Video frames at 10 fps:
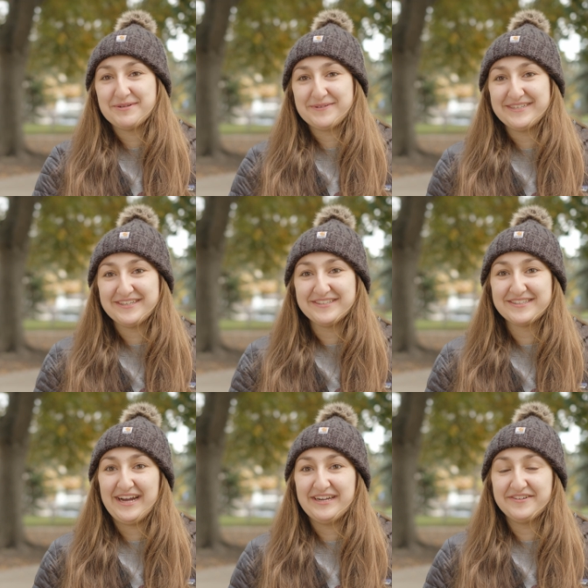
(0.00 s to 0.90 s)
pre-sale is
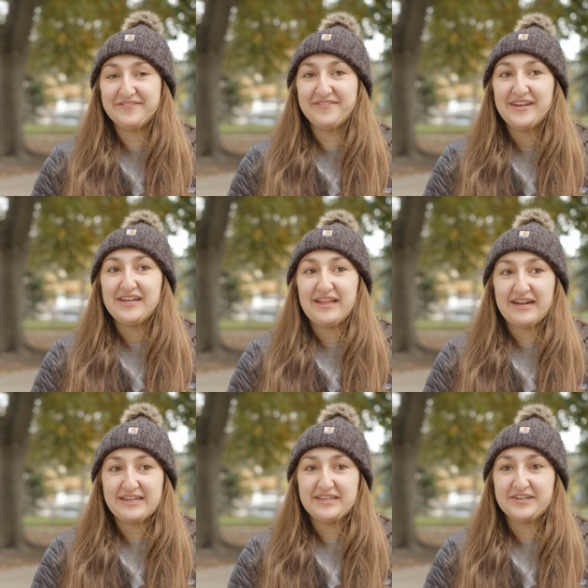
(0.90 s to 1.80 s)
kind of, like
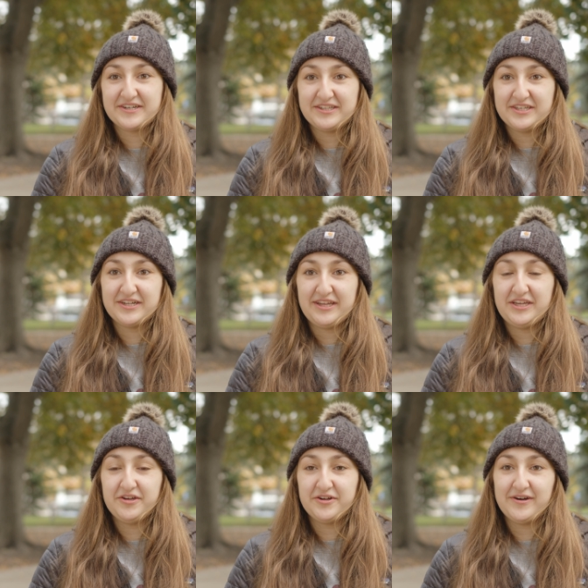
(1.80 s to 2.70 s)
I said earlier, like
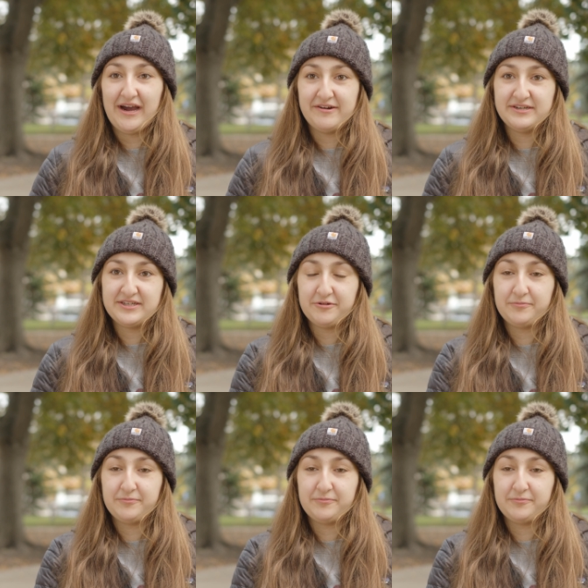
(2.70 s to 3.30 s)
you go out into the